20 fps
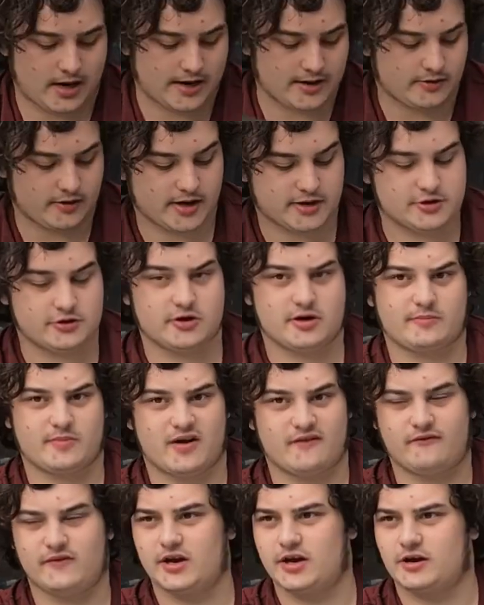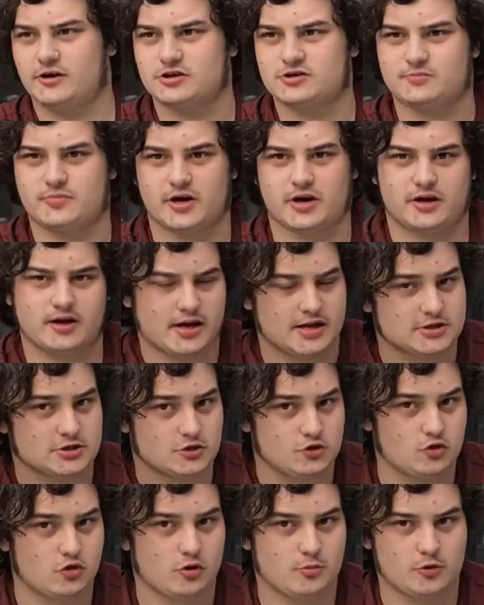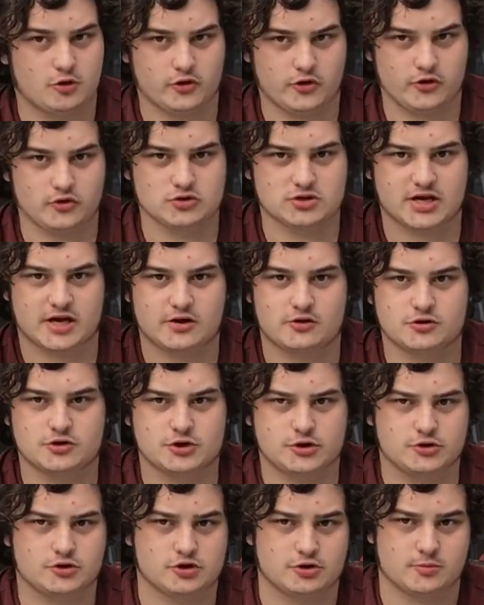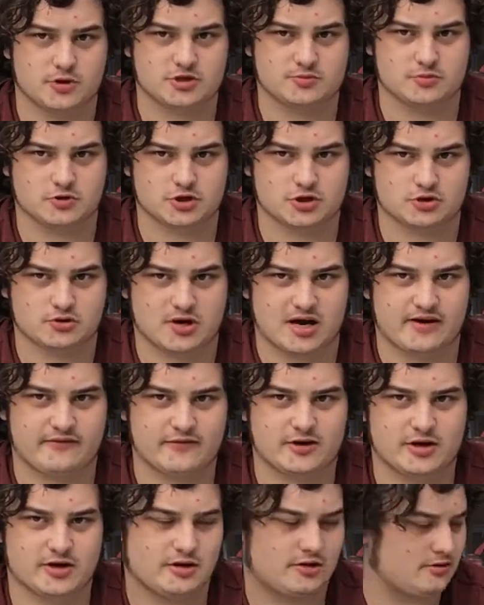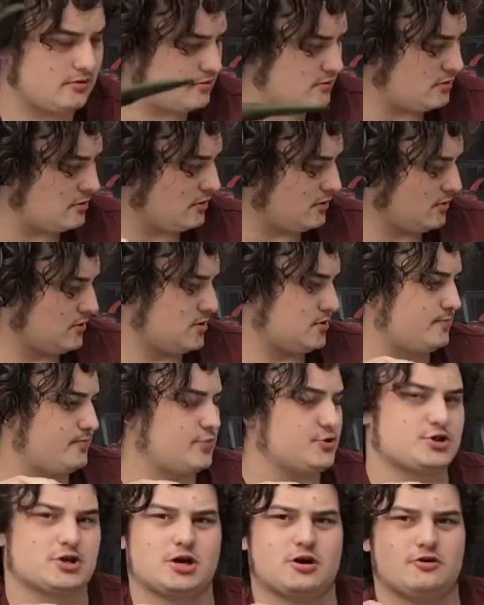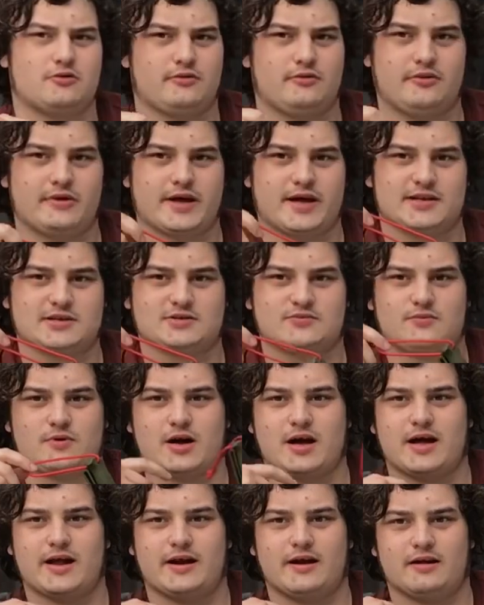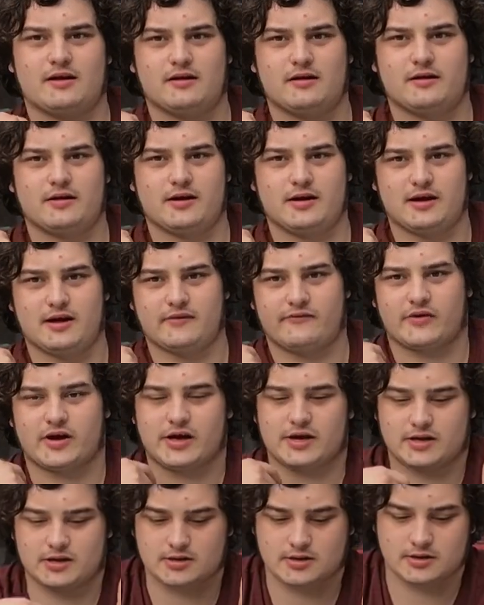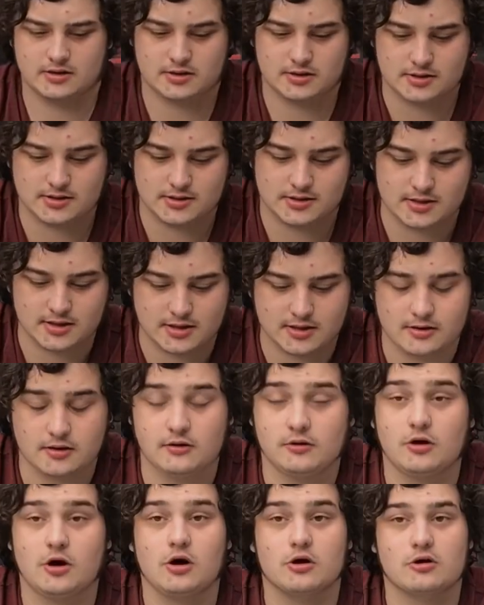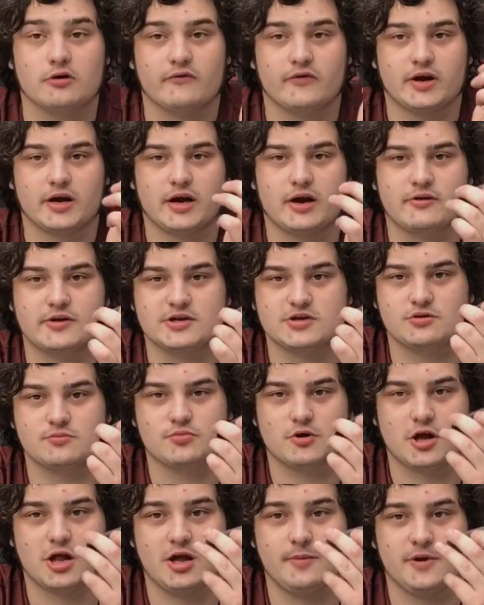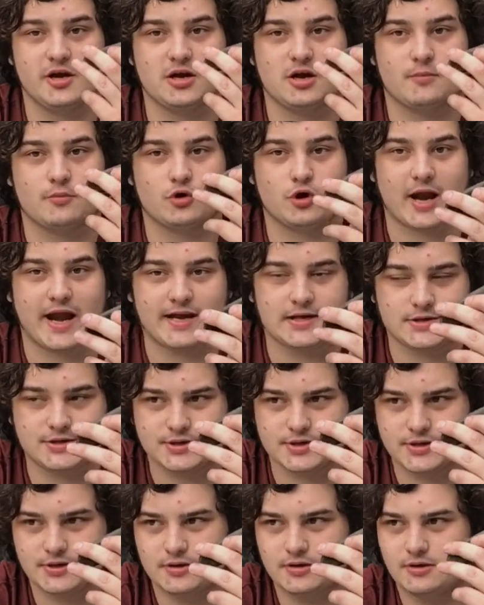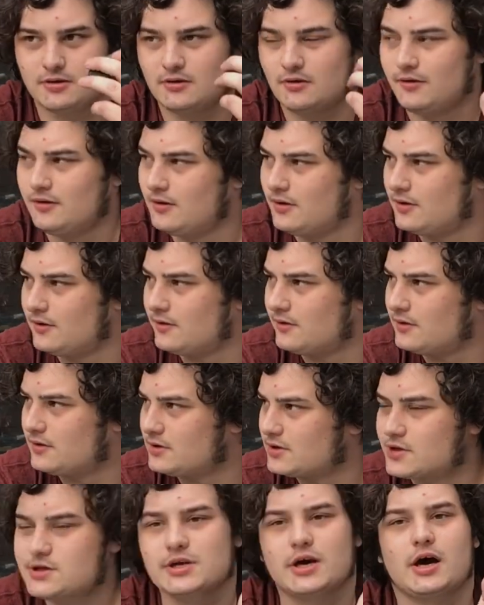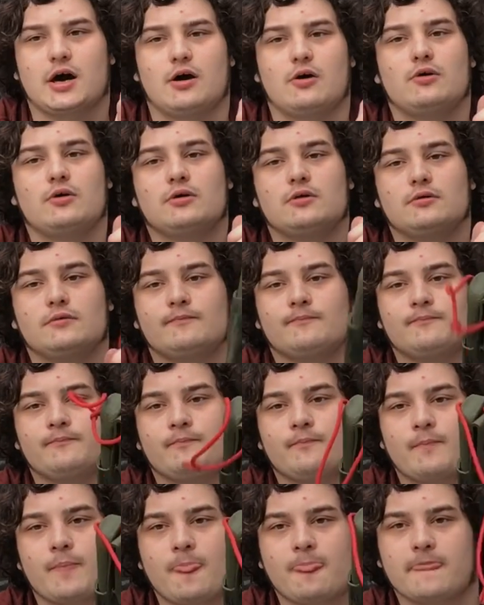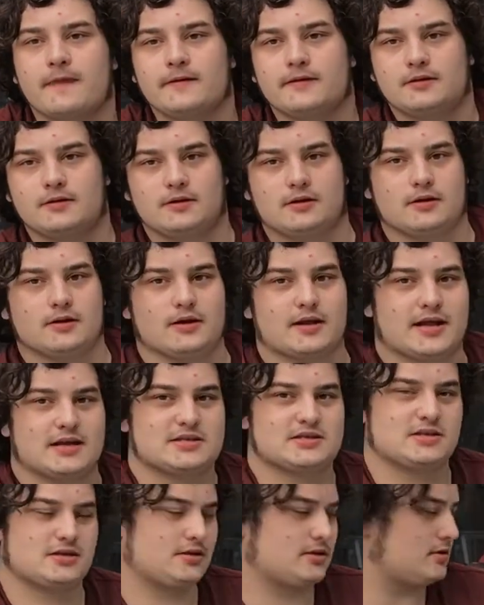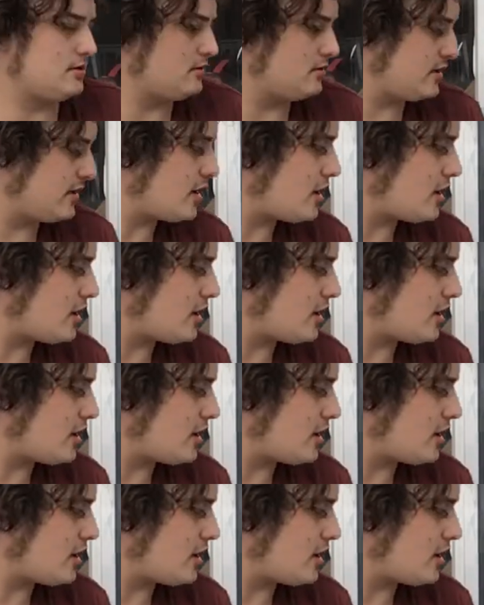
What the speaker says: I do it in my videos, but as a normal use, I don't do too much bushcraft. So that's why if I did a longer video, this would probably be number 8. So that's the